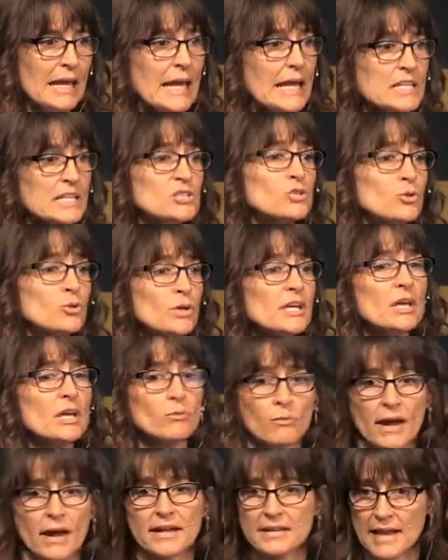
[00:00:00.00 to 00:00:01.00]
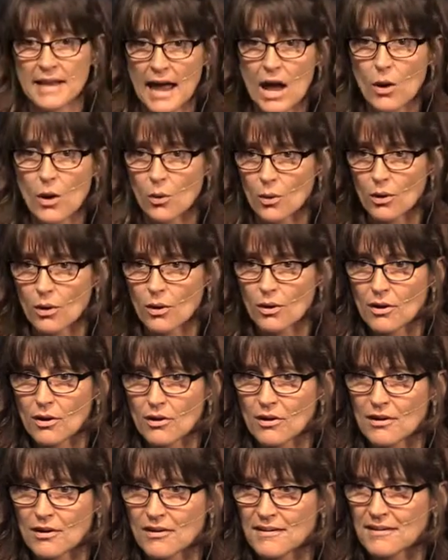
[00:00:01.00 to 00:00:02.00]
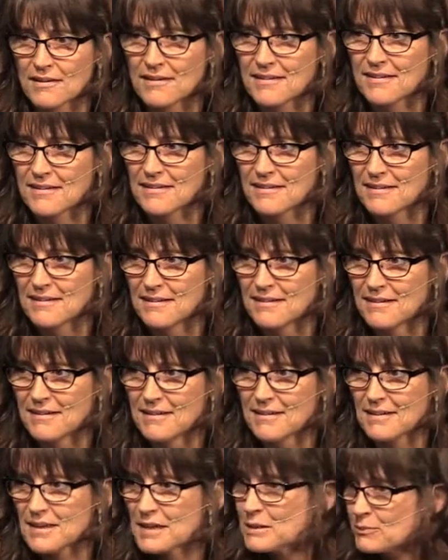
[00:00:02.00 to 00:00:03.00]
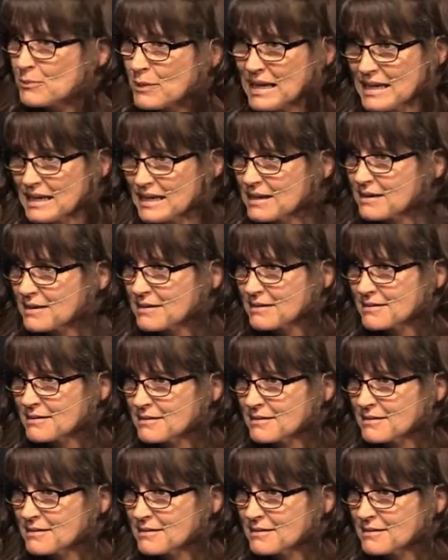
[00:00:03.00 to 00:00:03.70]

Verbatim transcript: He's doing it right now in me.